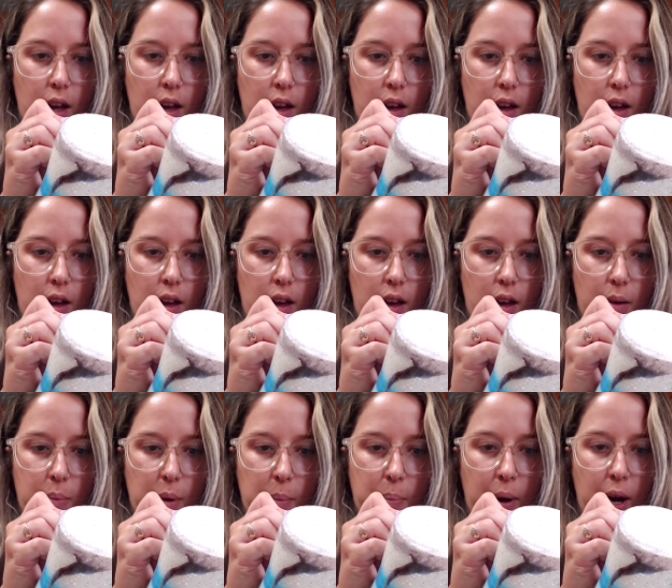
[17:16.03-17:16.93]
um,
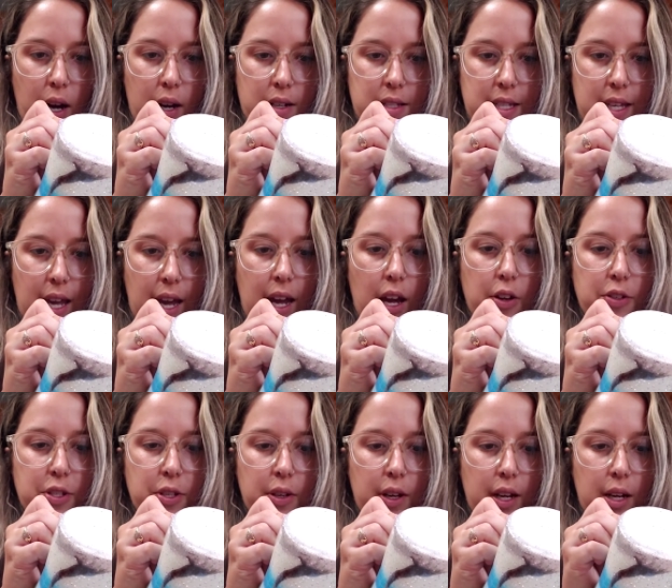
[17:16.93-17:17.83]
epoxy. I
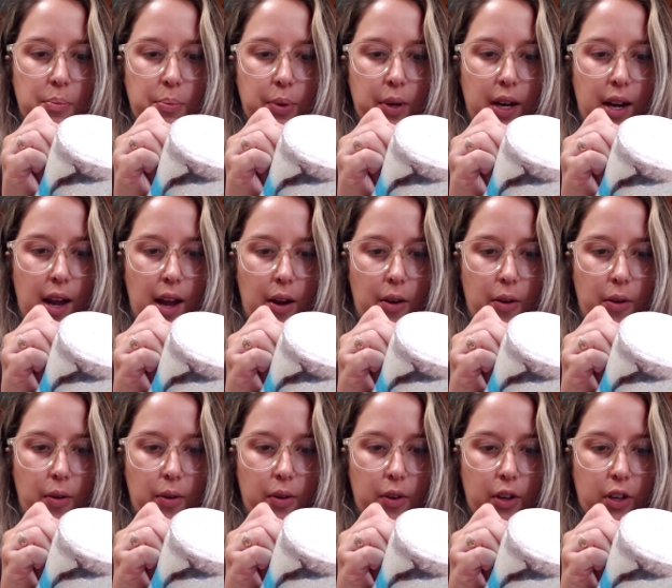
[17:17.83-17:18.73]
also got to print
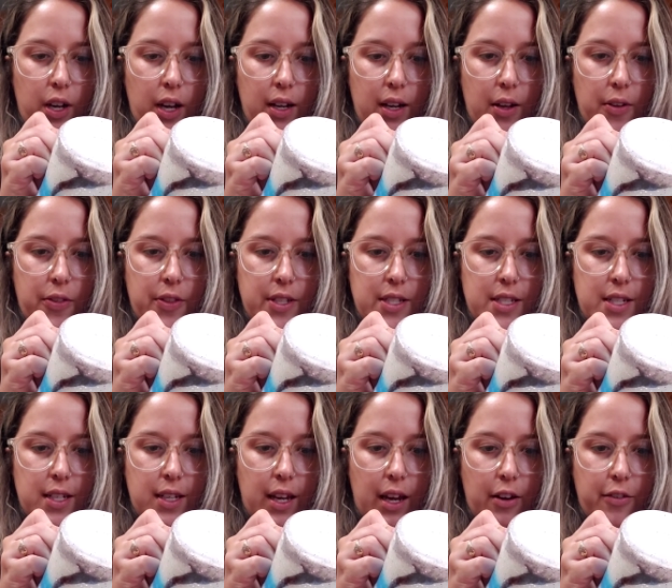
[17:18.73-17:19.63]
out or cut out the
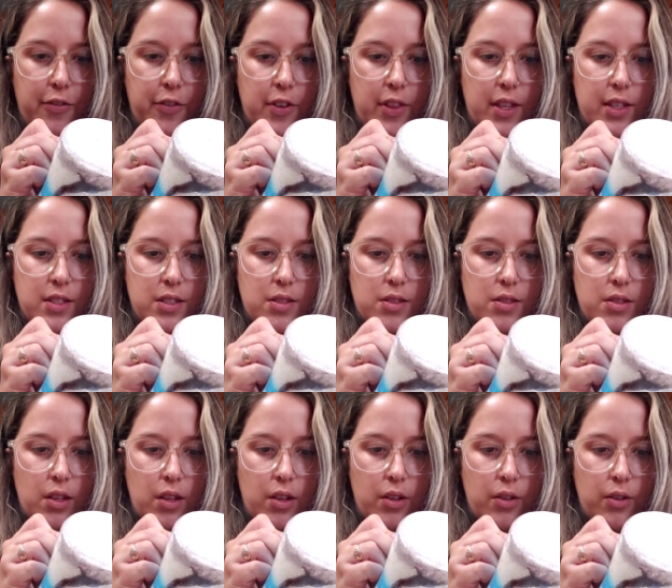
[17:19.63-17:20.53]
decal for this.
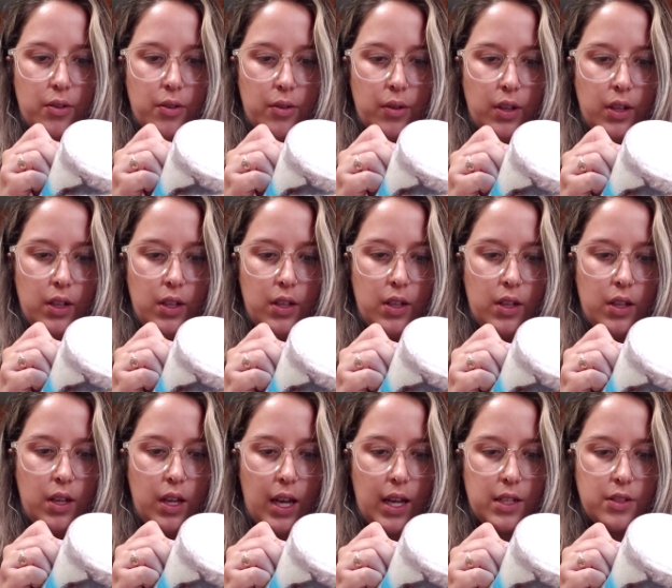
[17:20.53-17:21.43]
So
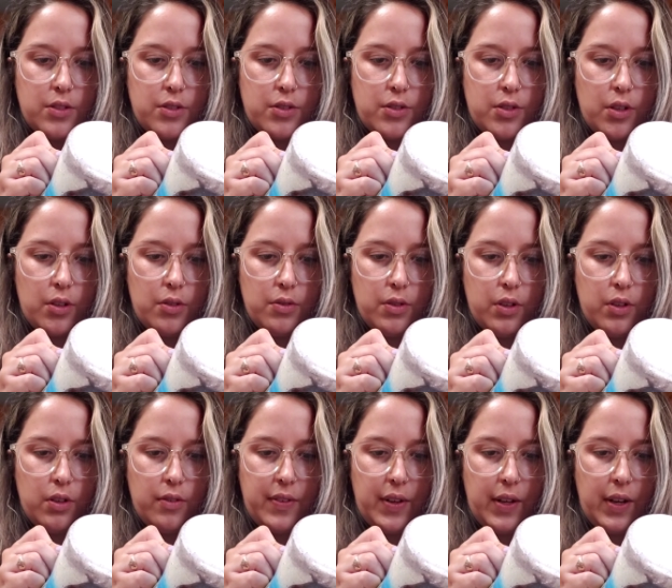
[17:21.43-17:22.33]
I don't know
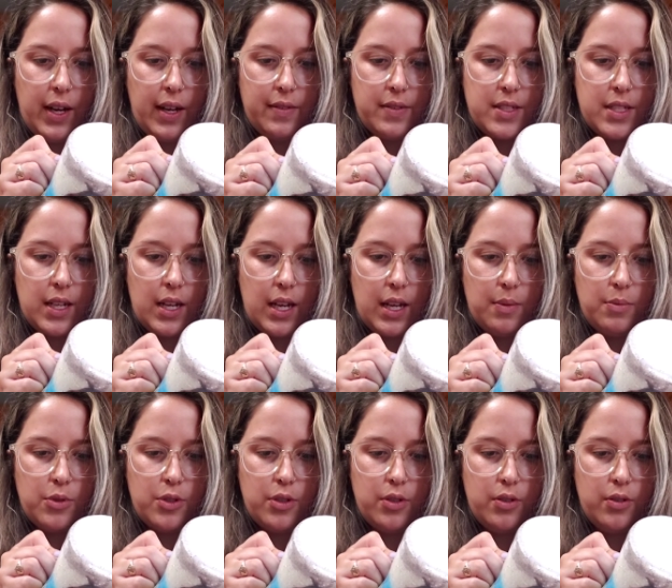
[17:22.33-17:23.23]
if I'll have time
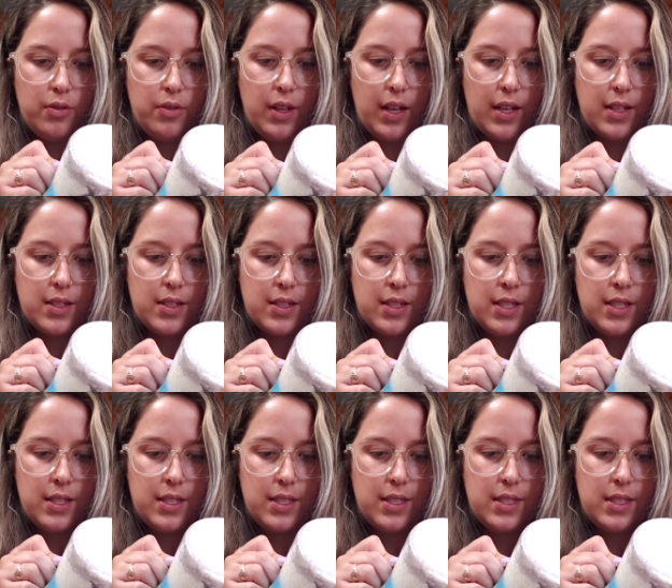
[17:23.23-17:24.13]
to do that
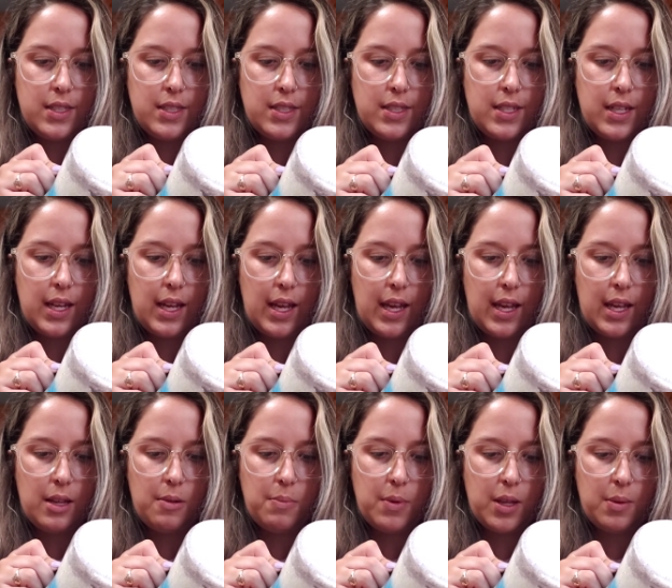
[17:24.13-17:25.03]

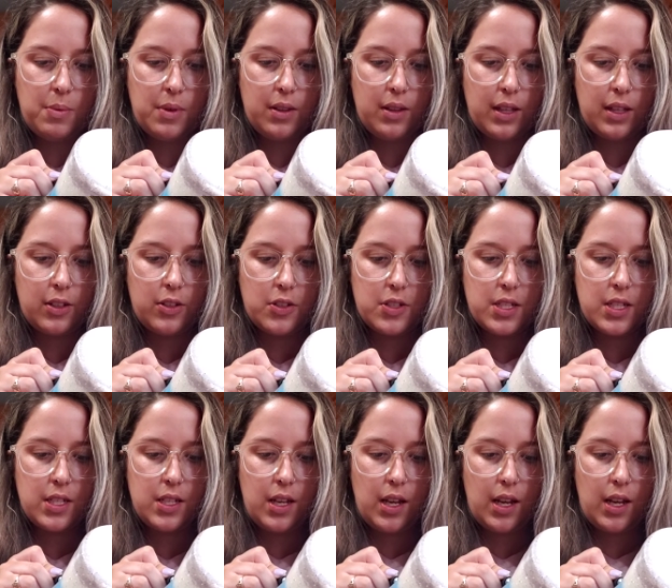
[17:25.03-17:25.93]
today, maybe later
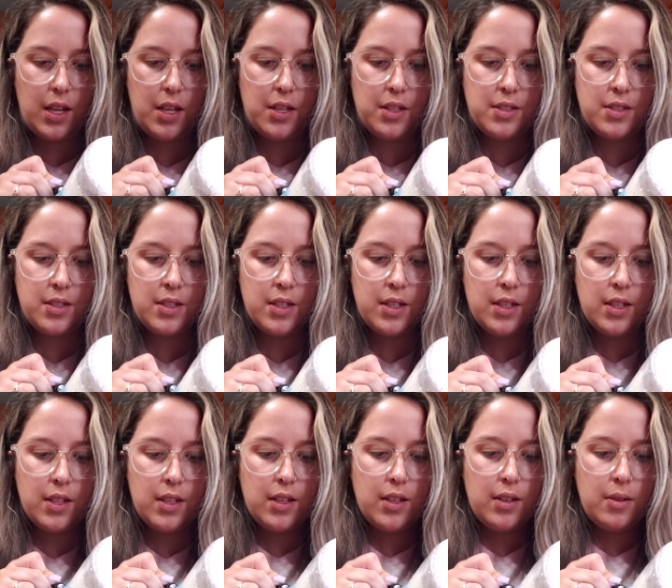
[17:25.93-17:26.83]
tonight,
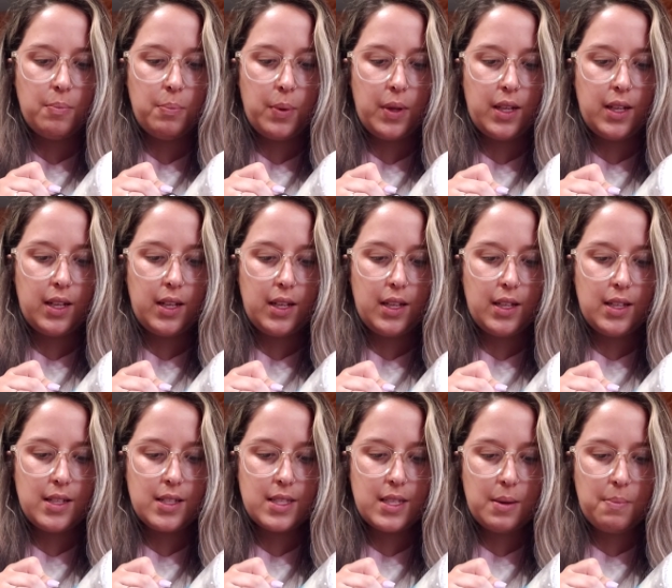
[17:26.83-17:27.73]
but it
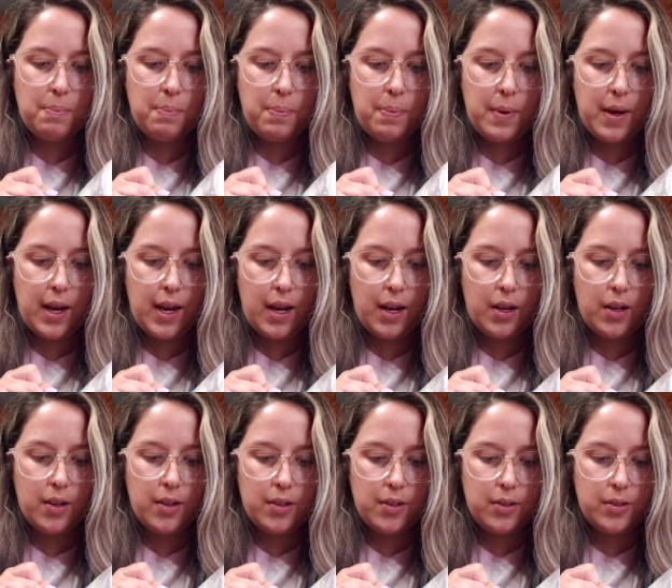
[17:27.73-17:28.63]
is
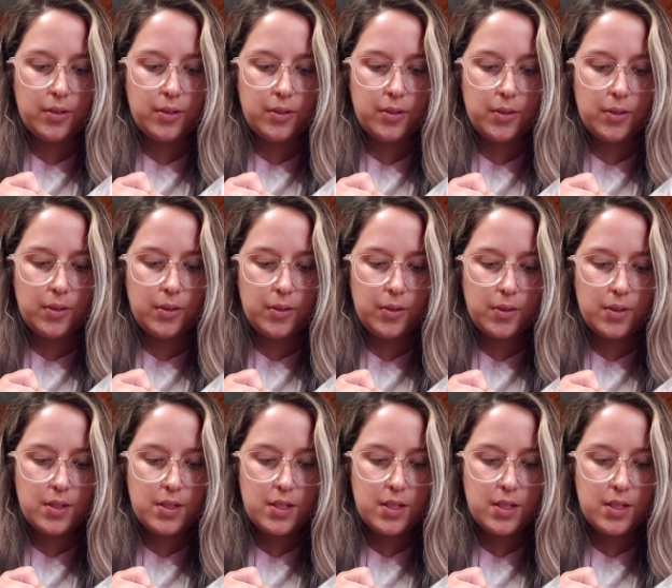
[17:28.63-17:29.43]
about